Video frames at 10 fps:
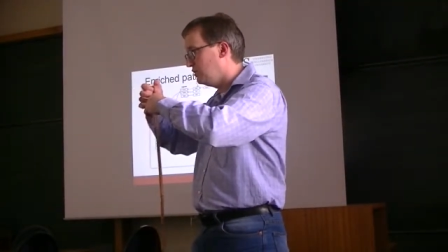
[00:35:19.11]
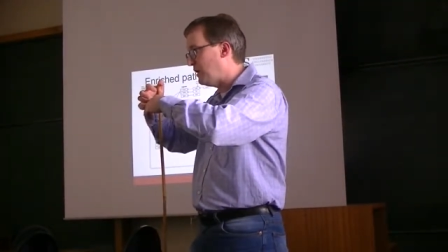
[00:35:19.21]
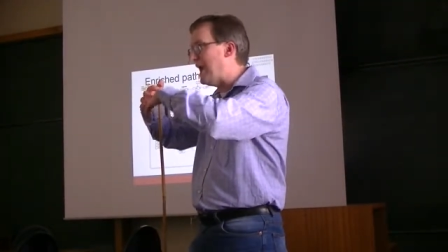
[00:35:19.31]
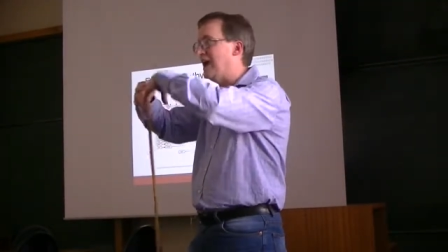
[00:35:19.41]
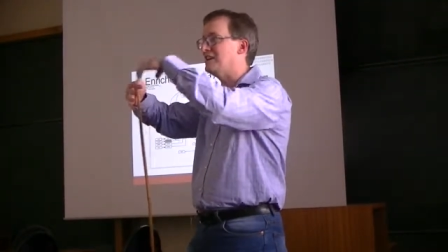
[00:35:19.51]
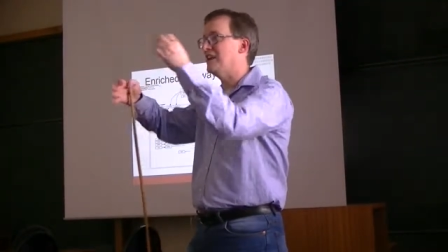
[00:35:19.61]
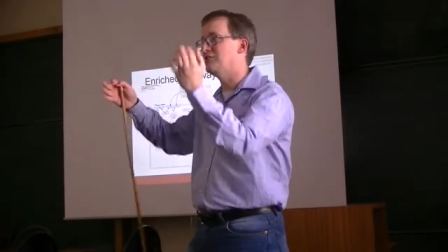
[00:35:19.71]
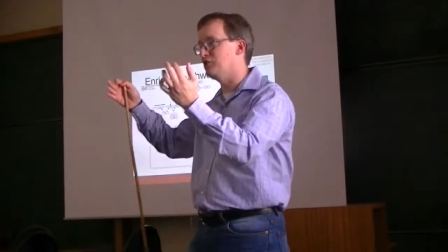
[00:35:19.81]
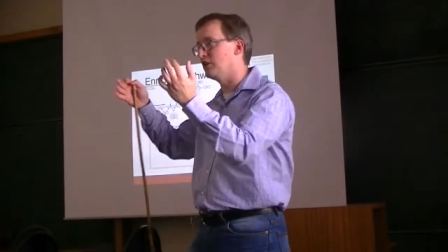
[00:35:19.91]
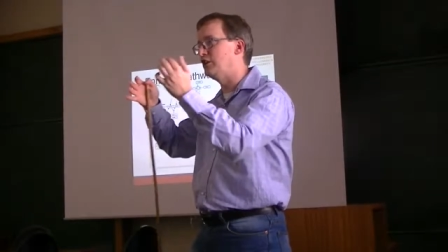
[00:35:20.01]
act as
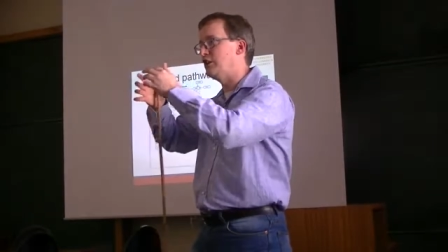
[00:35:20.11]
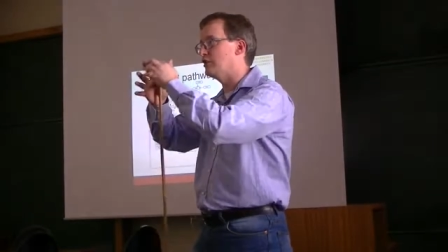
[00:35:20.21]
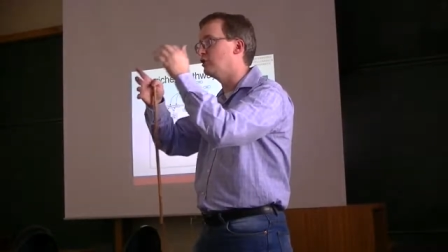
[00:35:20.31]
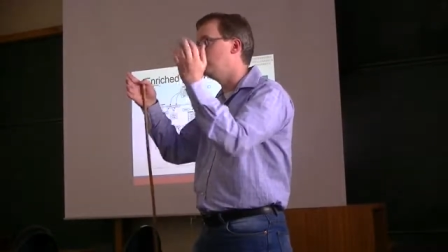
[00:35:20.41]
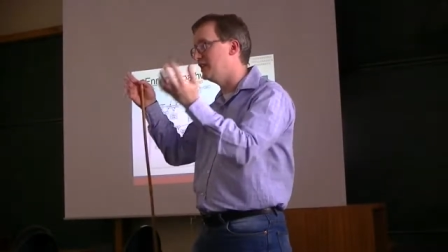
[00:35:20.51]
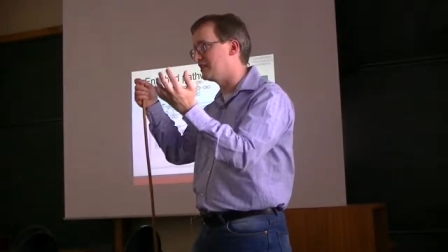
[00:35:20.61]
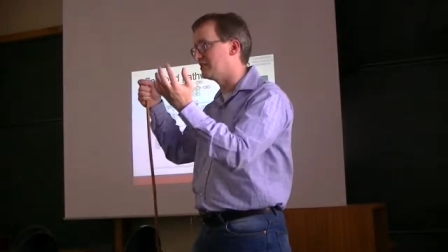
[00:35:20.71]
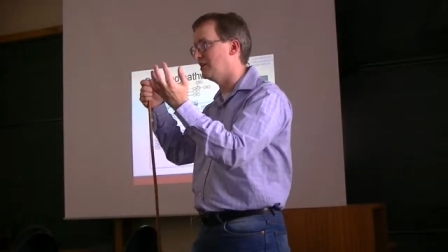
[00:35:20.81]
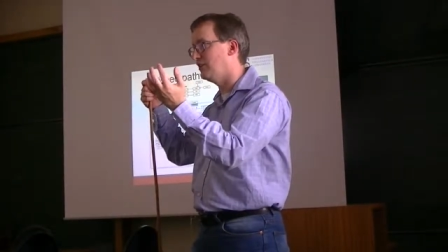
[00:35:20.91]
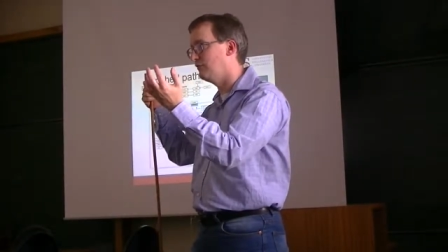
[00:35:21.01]
your canonical
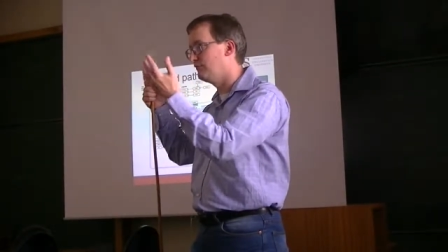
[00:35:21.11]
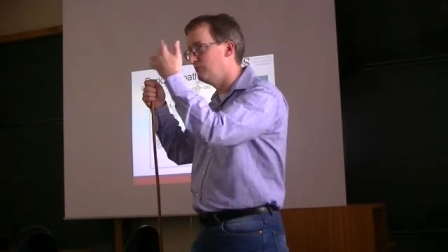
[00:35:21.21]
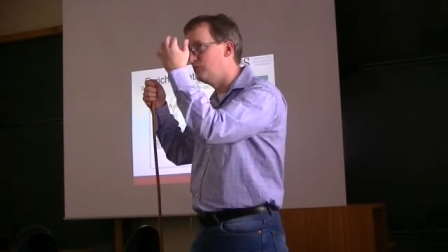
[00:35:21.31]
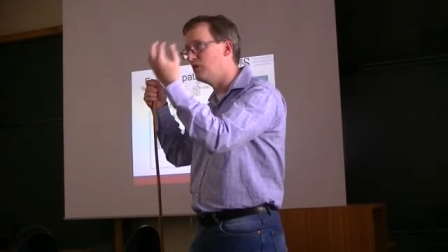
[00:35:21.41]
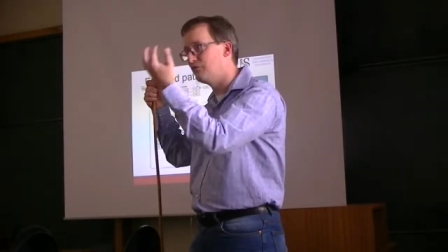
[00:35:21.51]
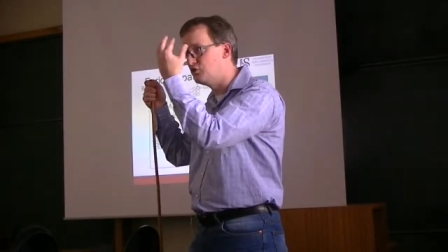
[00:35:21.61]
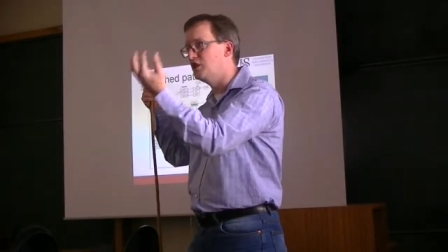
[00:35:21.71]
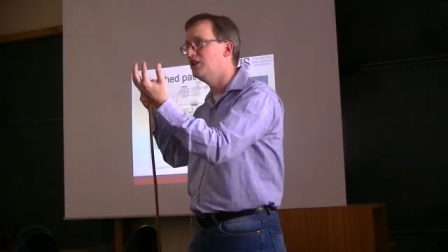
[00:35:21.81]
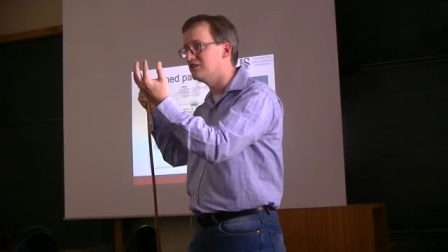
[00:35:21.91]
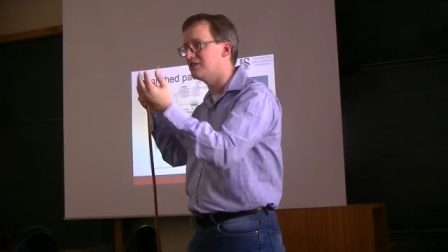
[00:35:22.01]
list of
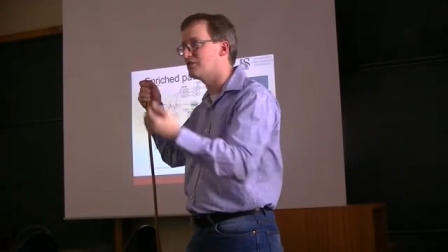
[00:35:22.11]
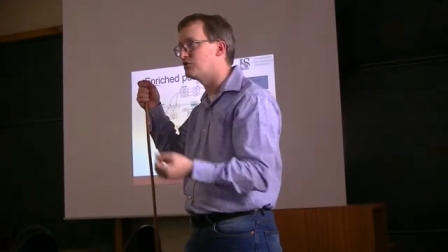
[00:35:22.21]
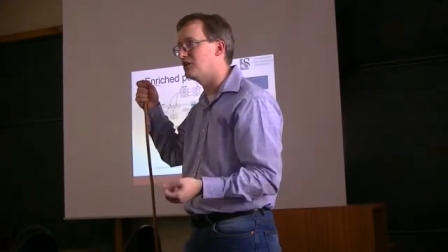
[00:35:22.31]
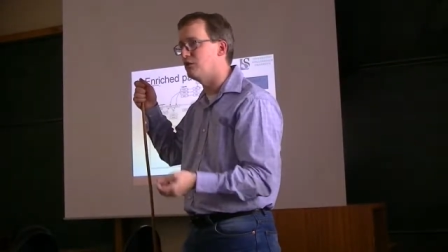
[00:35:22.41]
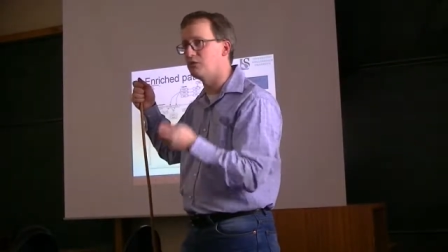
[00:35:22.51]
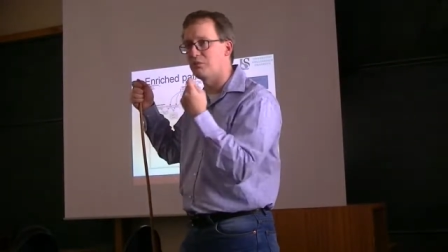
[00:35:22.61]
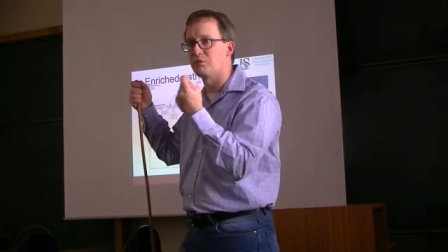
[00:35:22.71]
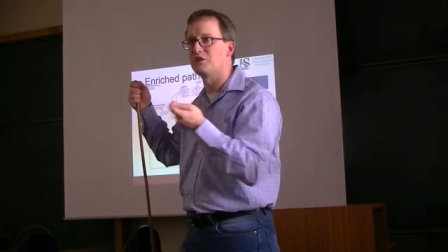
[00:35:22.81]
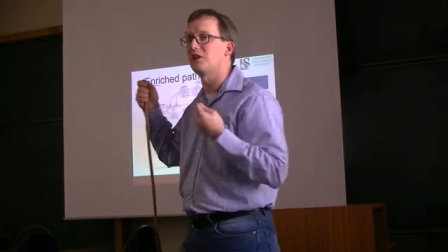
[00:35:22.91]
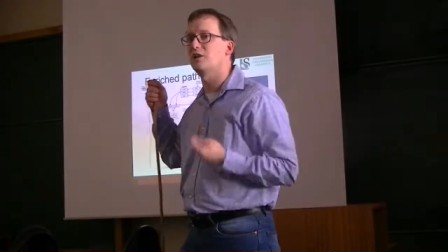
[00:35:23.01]
genes associated with a
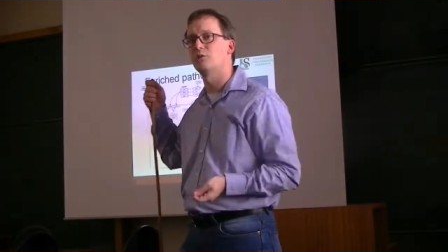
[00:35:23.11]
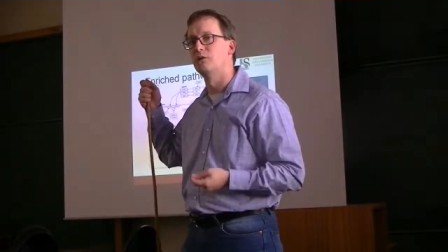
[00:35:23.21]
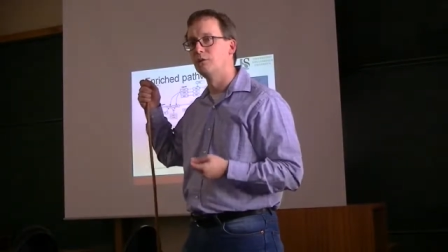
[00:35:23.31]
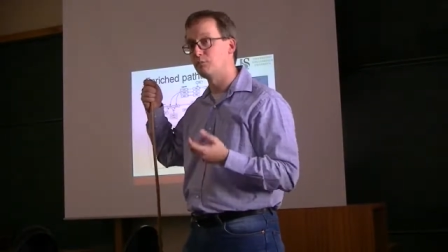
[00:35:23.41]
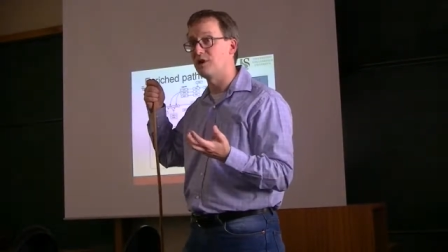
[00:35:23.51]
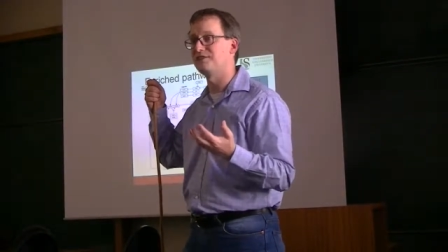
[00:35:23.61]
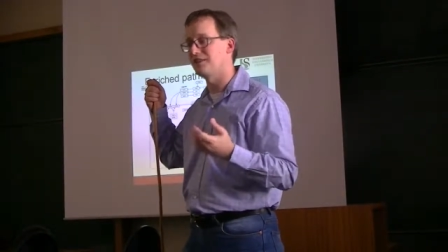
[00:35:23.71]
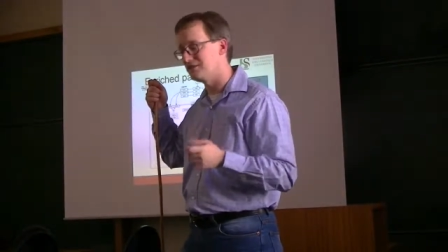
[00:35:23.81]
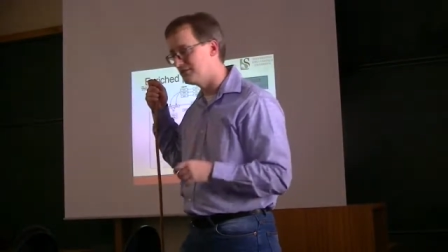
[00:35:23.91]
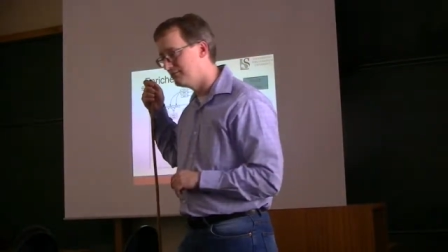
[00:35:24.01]
particular
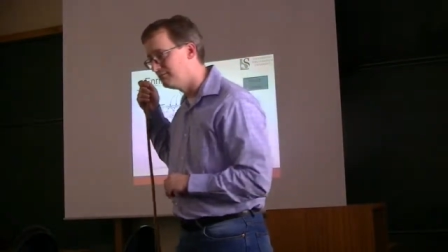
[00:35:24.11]
process.